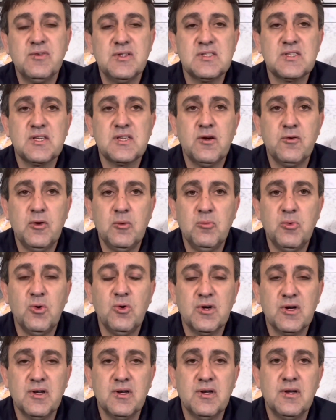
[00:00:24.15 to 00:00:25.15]
is so
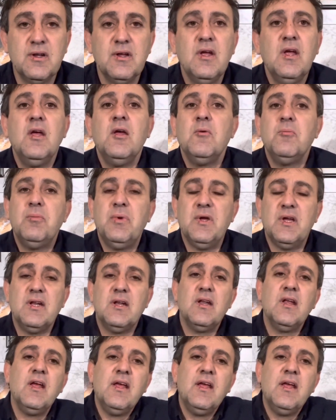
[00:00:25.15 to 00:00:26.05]
important. But